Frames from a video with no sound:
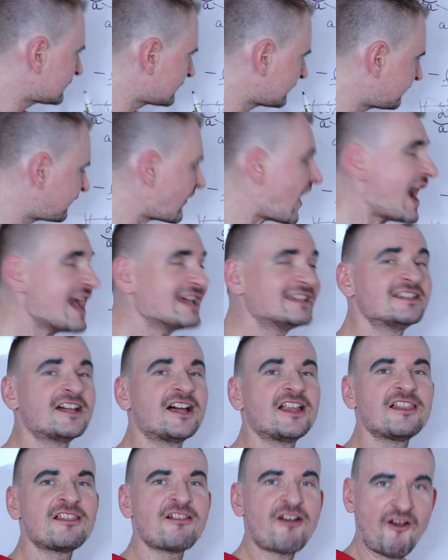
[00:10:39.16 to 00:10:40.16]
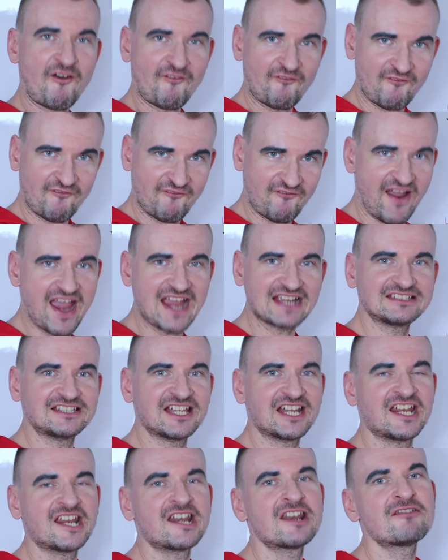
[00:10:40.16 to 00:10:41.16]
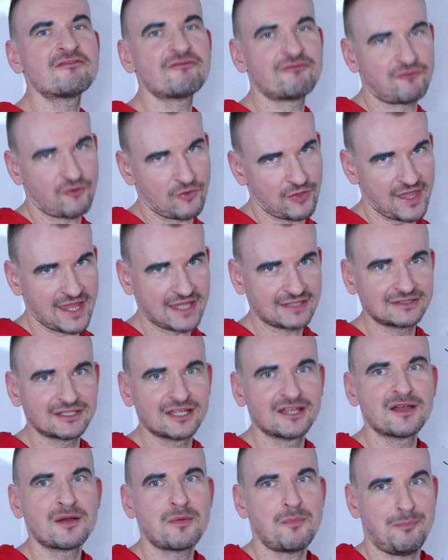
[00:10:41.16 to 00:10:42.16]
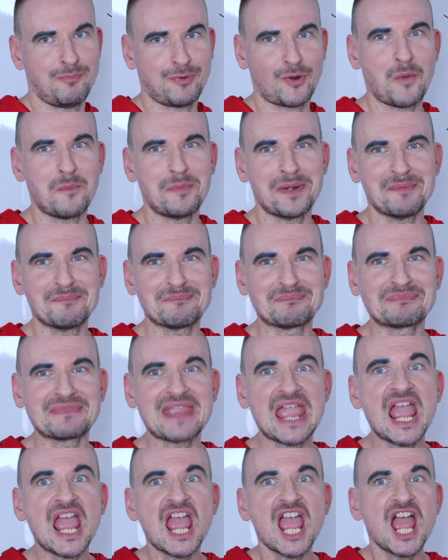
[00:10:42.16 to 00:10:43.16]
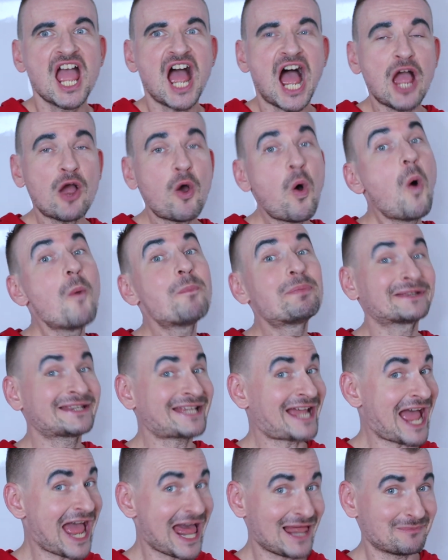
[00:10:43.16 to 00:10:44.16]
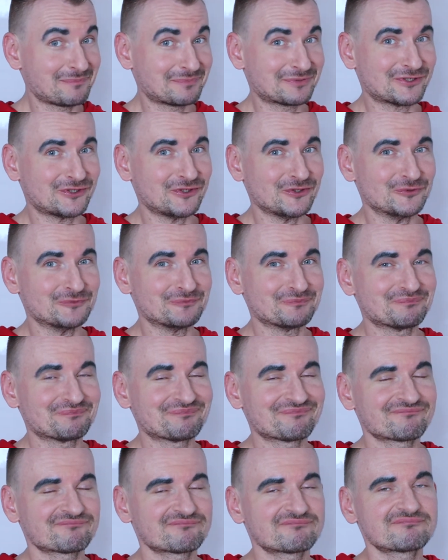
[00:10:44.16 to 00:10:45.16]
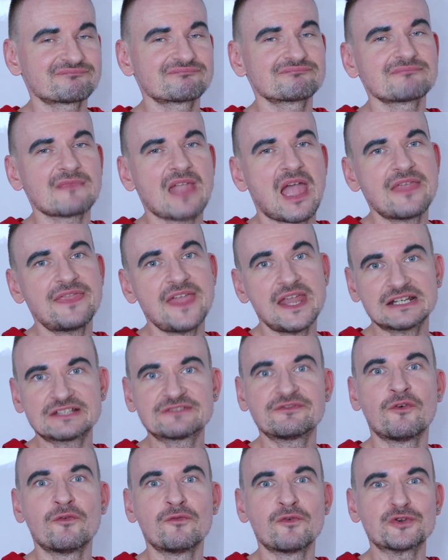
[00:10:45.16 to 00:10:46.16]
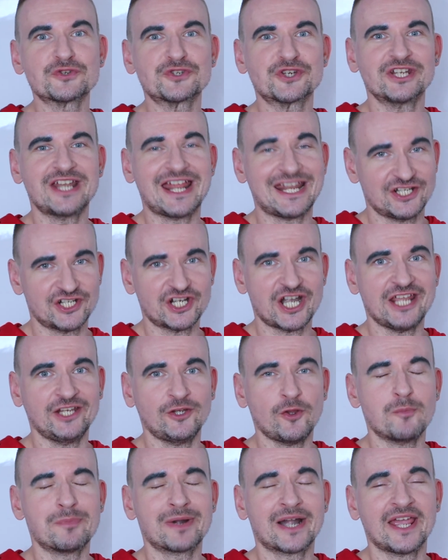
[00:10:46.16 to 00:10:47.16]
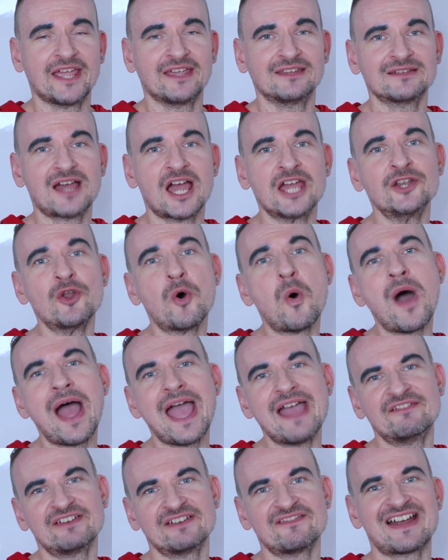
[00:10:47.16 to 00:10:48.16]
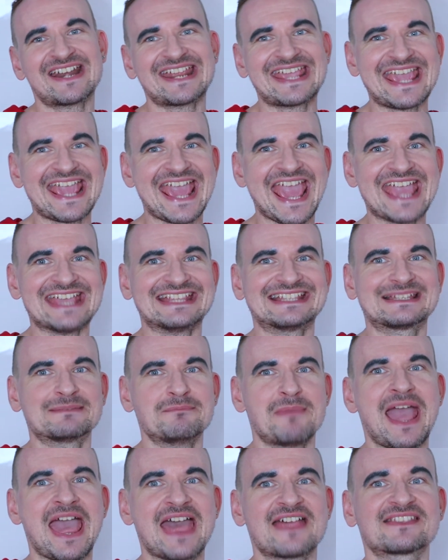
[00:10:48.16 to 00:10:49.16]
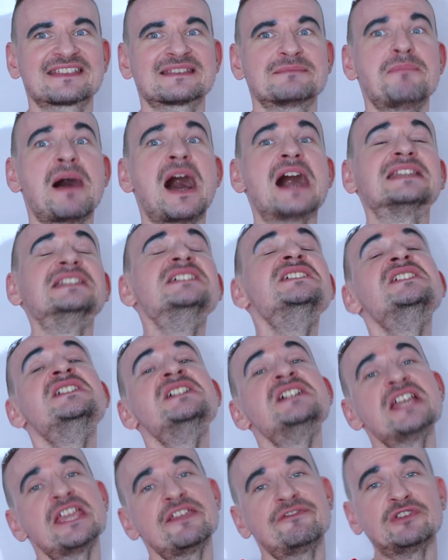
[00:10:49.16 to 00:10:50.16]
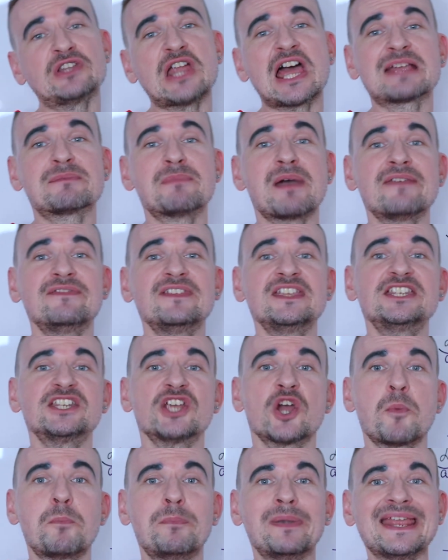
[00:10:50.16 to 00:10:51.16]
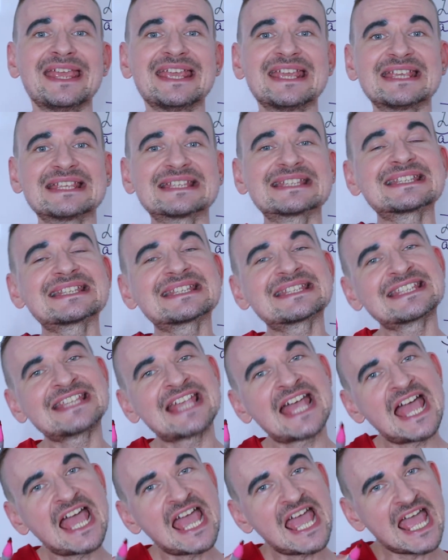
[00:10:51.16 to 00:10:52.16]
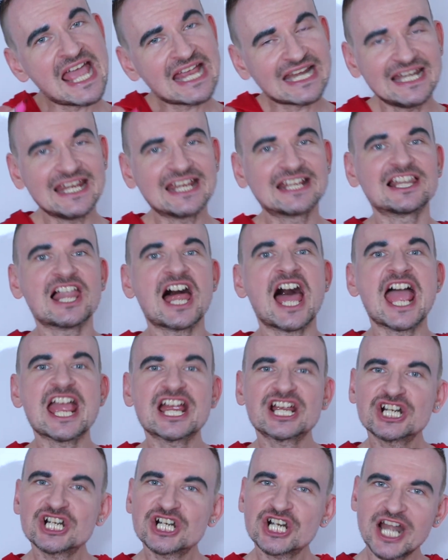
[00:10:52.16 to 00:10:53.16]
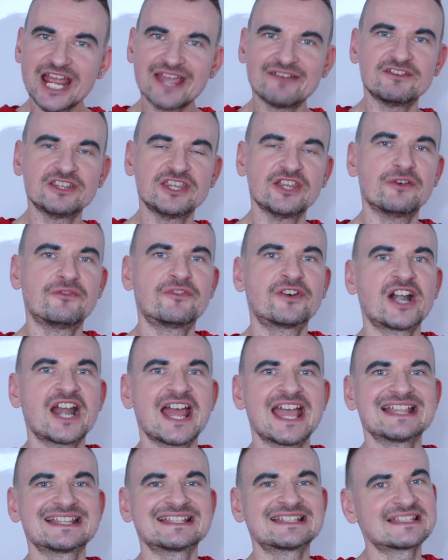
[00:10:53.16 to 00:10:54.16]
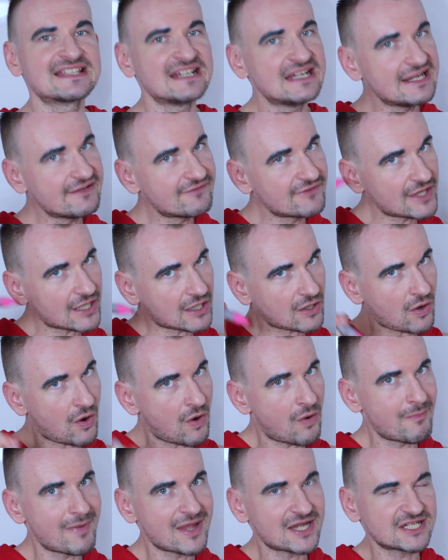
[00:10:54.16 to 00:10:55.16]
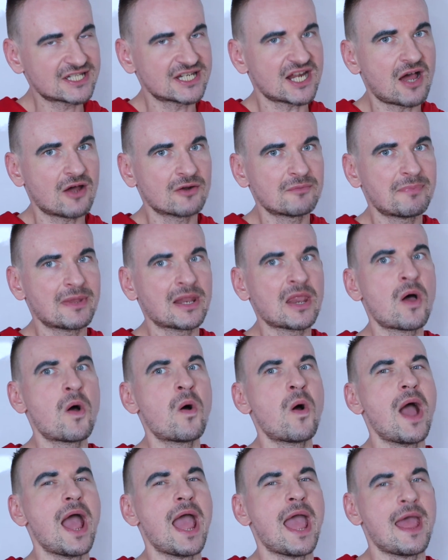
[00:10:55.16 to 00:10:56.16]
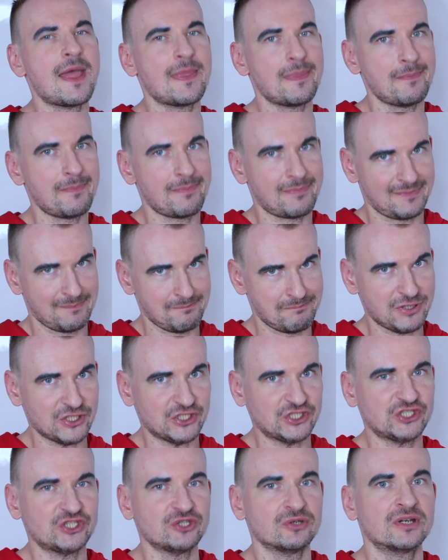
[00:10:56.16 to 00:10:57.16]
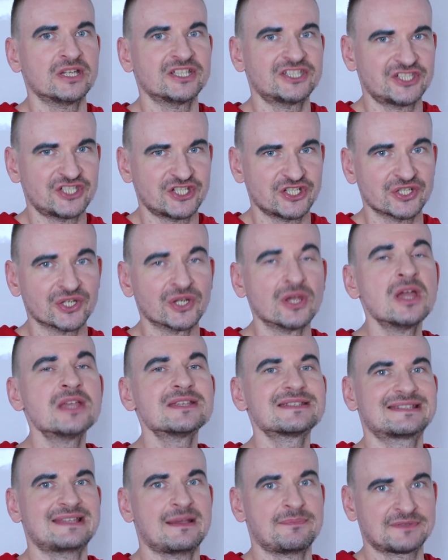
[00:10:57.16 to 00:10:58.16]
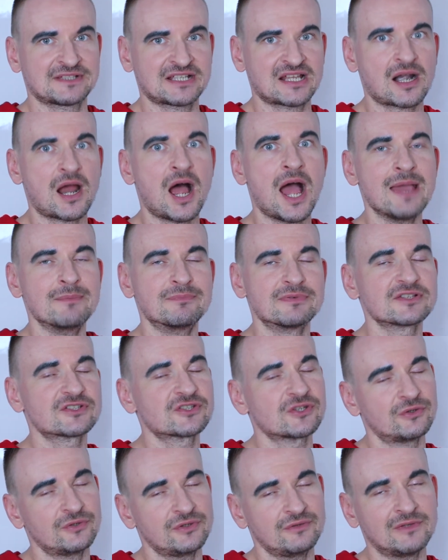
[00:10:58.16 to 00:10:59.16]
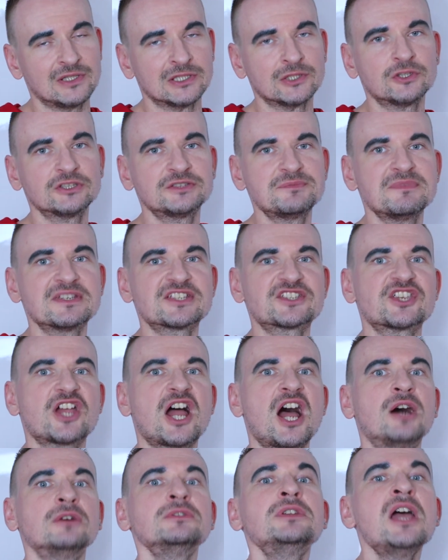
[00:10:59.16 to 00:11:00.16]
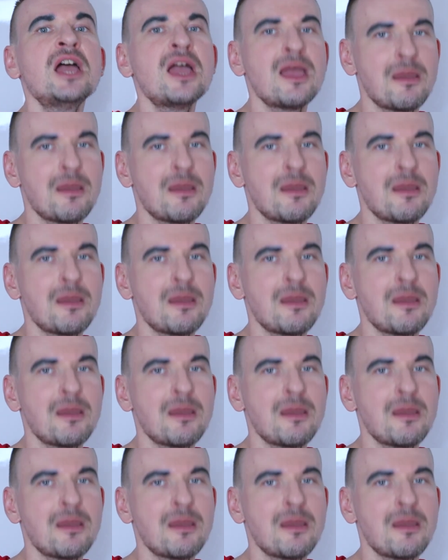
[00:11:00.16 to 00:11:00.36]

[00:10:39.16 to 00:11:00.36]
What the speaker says: final factoring for that problem. I hope it helps you. Thanks for watching and train your brain. I know everyone hates maths, but if you like my video, please click like, share with your friends, leave the comment down below, and be sure to subscribe so you will not miss out